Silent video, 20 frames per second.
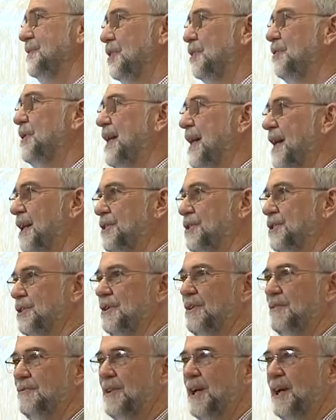the
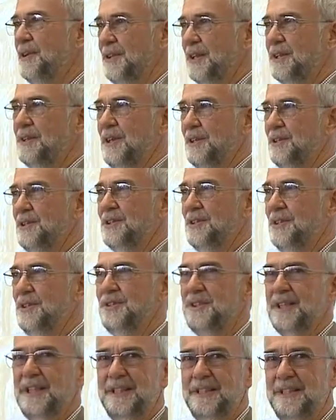reaction of other
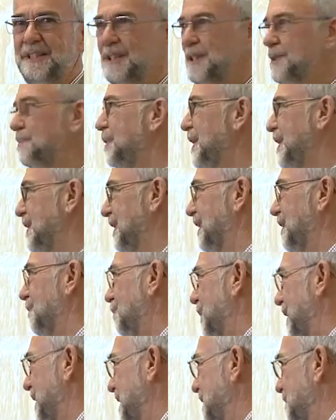countries in this
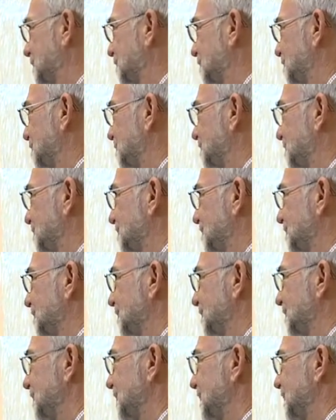meeting be?
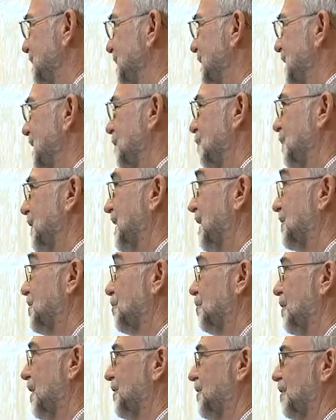But
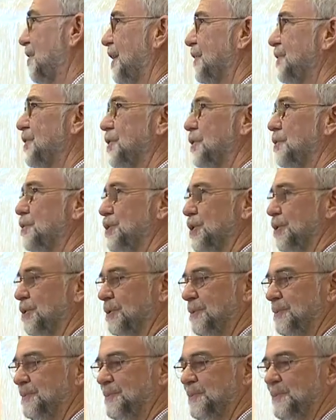that's rather
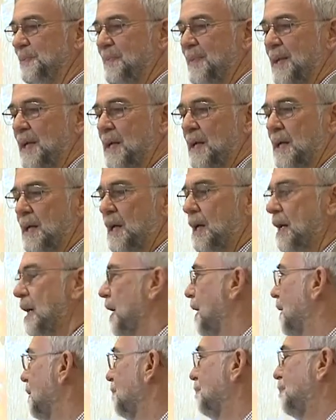unusual.
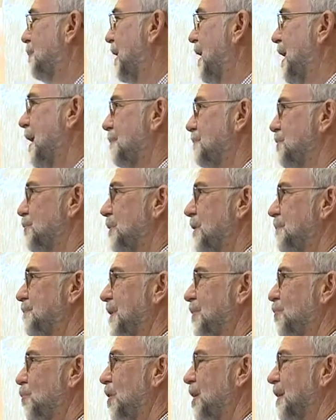Perhaps we'd
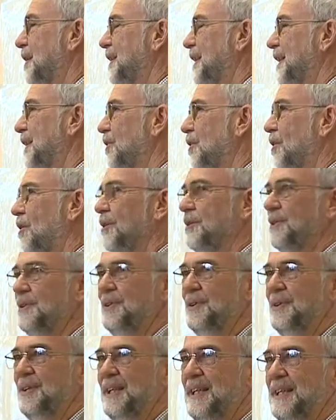be working
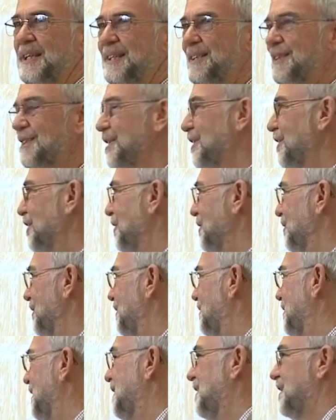on the
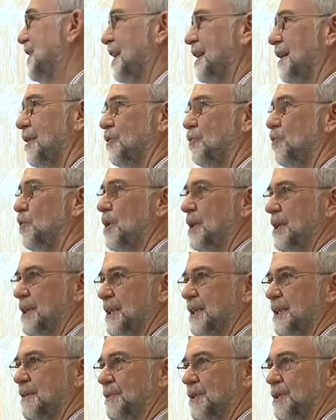detailed
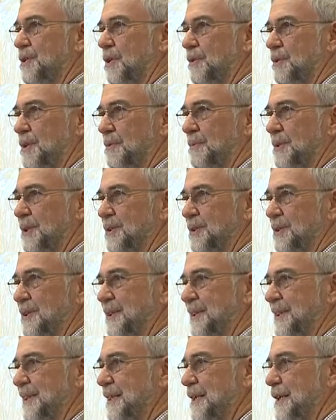wording of a document.
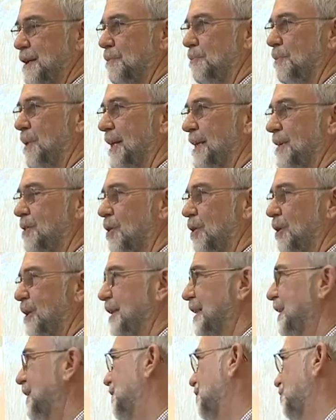My
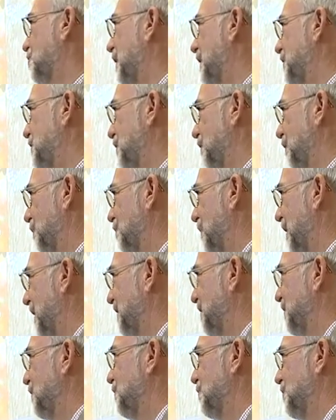colleague, Rachel
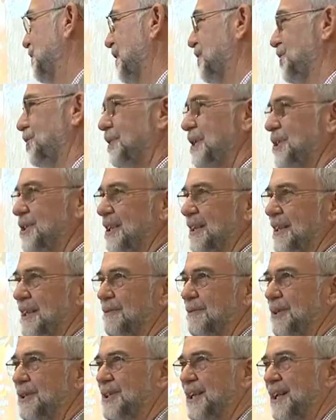Brett, who's just
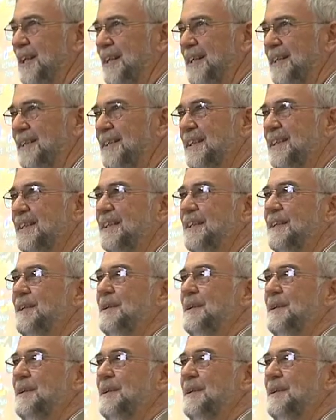recently retired,